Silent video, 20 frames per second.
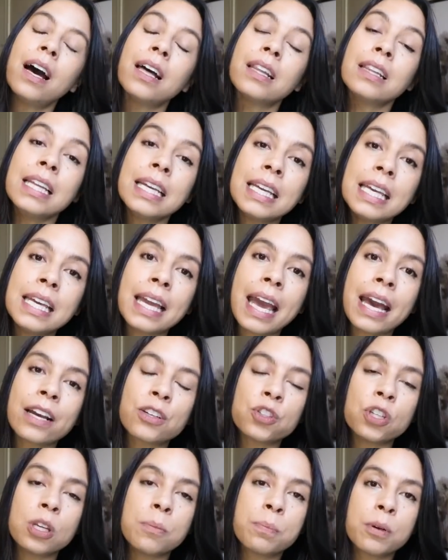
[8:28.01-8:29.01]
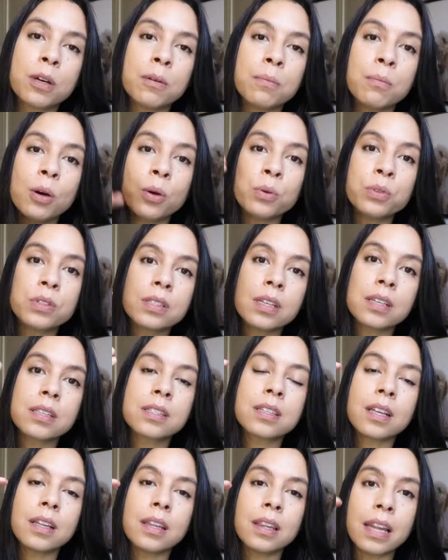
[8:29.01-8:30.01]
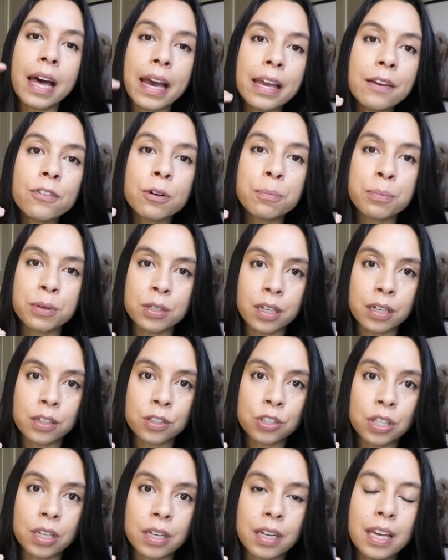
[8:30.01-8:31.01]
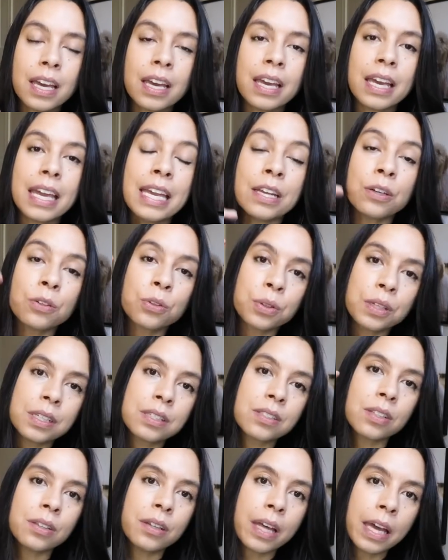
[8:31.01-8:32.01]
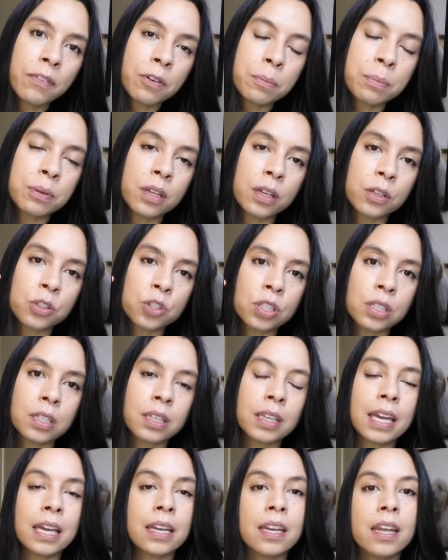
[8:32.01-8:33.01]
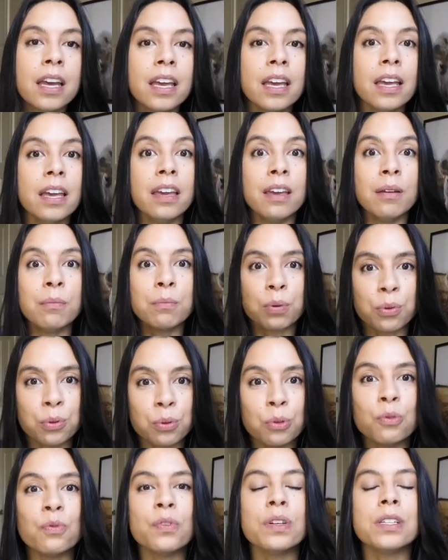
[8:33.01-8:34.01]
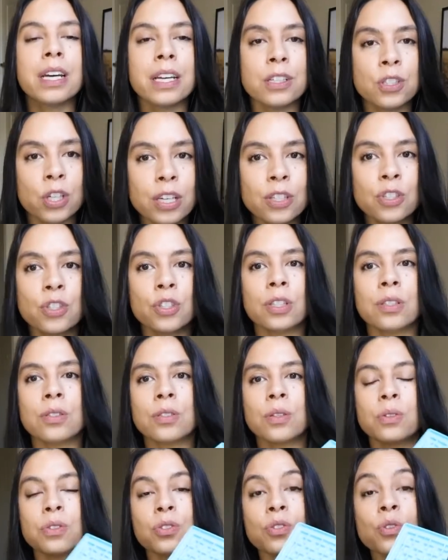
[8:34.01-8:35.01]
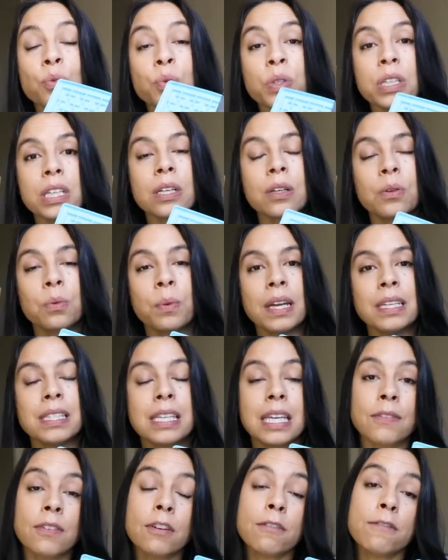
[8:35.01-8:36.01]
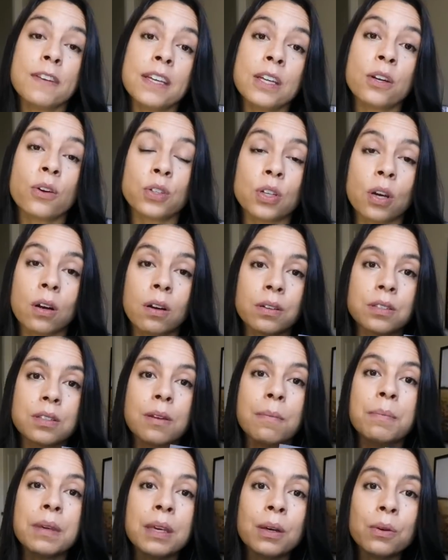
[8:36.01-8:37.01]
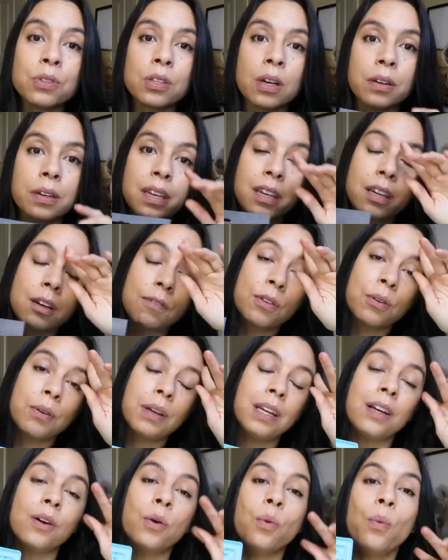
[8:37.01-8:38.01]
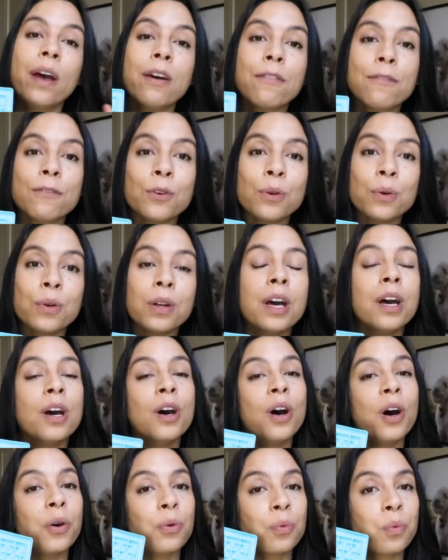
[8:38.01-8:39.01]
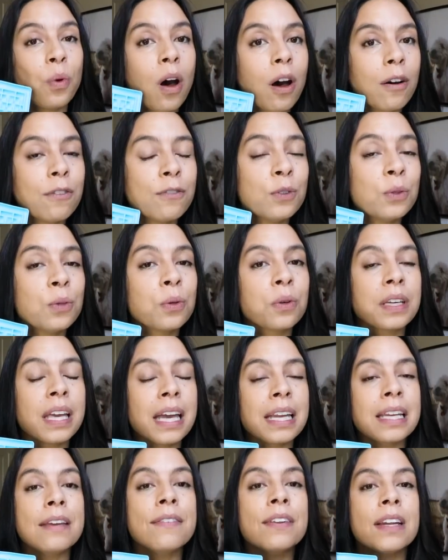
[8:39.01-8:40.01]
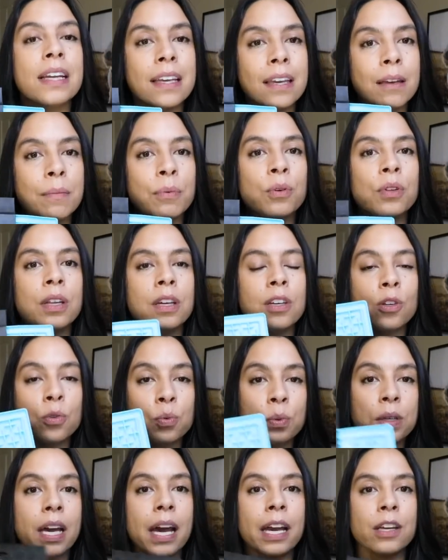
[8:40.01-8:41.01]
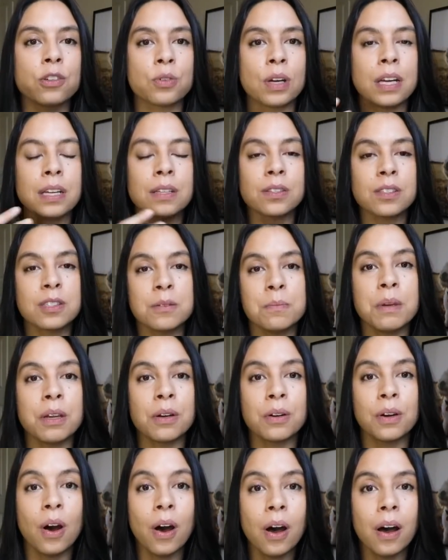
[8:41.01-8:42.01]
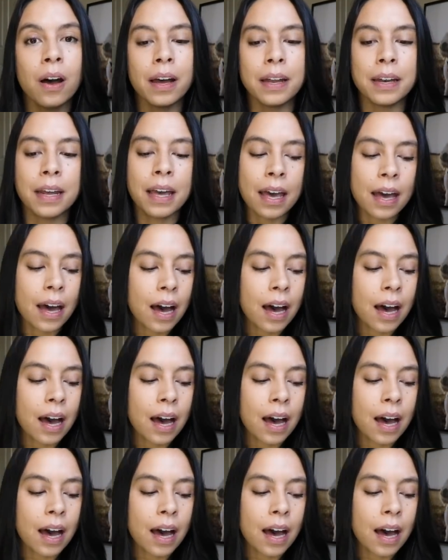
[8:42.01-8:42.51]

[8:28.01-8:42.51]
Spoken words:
Licking actually promotes saliva production. Increased saliva production can improve digestion. So this is a really good way to even feed our dogs meals on here if they're eating a wet food, a raw food, or again, even a kibble that you rehydrate and smear on.